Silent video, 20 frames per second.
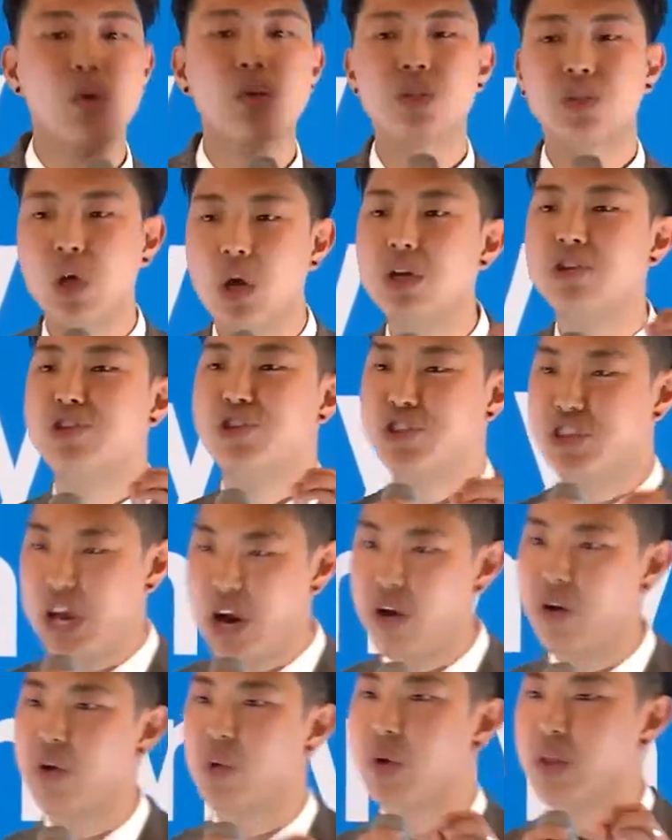will start
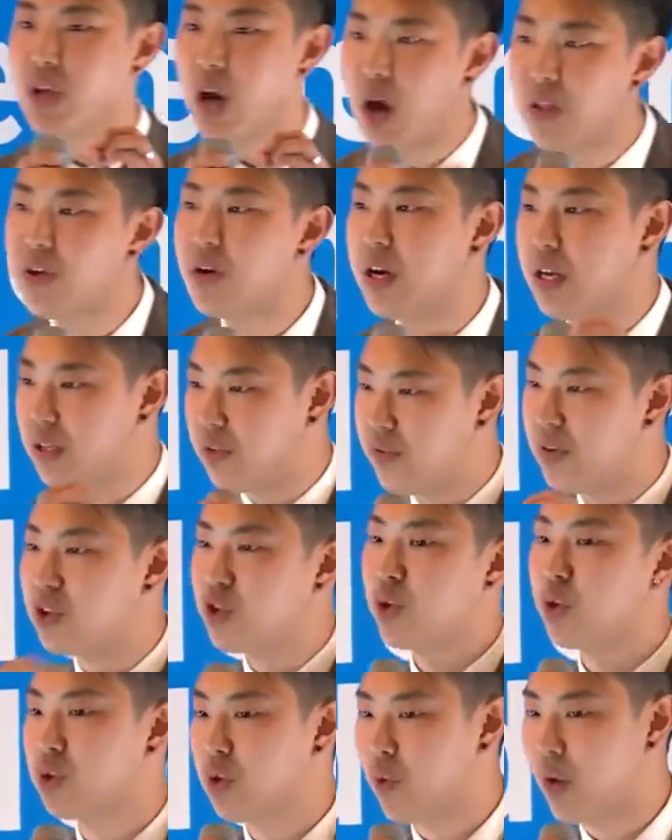sharing with other
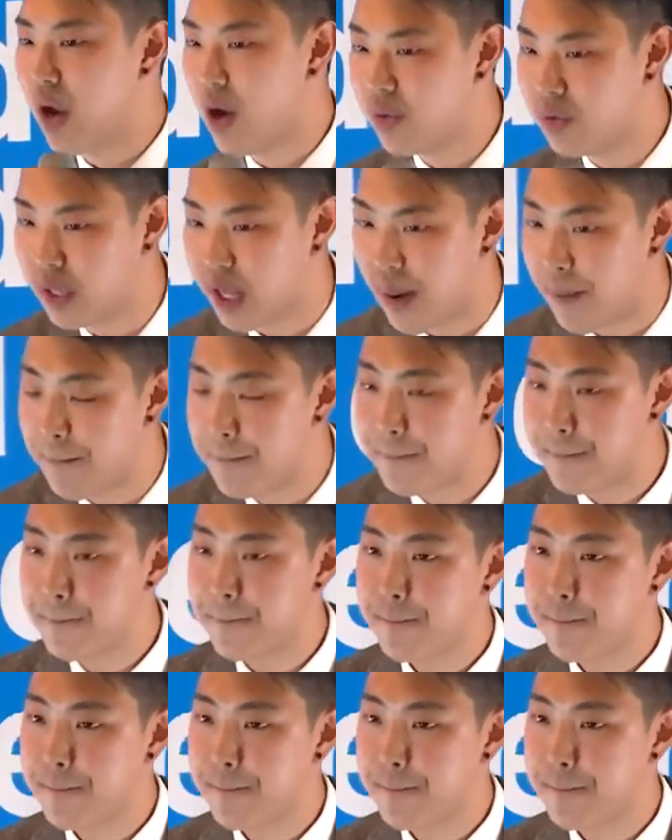individuals around them.